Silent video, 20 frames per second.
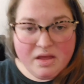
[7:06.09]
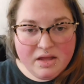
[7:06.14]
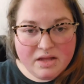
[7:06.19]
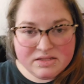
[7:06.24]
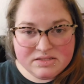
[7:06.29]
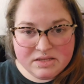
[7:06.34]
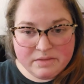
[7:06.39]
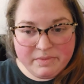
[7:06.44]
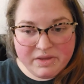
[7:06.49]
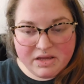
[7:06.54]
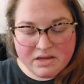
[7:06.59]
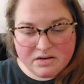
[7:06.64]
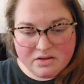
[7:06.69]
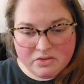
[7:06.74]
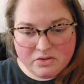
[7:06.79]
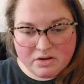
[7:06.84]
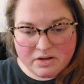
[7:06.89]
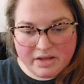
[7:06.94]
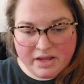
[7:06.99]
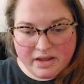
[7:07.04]
I did make
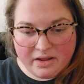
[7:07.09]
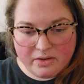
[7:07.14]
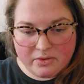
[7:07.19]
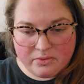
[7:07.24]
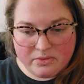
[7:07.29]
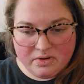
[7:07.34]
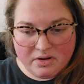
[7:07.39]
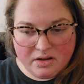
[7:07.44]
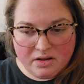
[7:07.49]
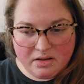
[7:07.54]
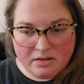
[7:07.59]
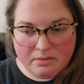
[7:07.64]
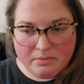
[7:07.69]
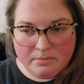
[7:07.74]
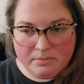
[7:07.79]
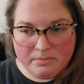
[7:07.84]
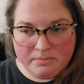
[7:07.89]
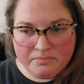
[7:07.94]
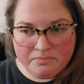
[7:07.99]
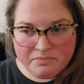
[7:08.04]
another account.
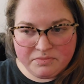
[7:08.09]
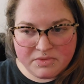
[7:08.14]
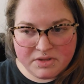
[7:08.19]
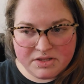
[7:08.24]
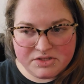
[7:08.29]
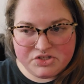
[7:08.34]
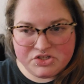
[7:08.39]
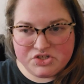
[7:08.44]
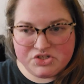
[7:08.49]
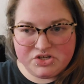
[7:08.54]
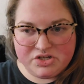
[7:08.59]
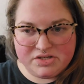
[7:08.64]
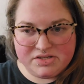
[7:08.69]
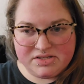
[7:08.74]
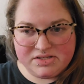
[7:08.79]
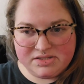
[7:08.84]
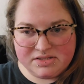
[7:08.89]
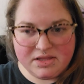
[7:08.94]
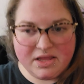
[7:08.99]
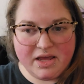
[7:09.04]
It's
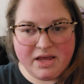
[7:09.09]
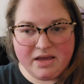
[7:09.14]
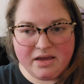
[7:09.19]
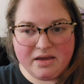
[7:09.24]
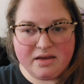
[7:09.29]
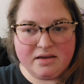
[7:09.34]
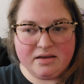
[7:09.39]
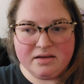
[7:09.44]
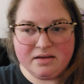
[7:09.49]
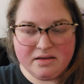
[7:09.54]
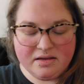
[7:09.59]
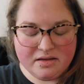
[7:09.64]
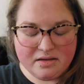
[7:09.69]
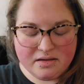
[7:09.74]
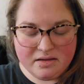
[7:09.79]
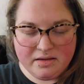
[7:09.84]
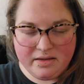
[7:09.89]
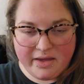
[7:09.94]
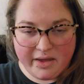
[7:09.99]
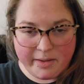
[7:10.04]
just like
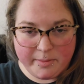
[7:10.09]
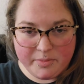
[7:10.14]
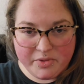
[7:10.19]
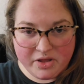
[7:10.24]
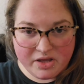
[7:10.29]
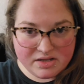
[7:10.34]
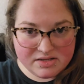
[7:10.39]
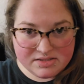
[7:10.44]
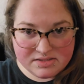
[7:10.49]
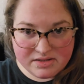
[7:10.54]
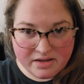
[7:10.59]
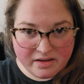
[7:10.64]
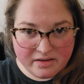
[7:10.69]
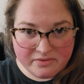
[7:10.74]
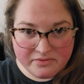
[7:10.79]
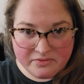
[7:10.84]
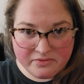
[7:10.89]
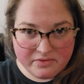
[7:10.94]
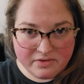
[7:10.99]
gameplay stuff.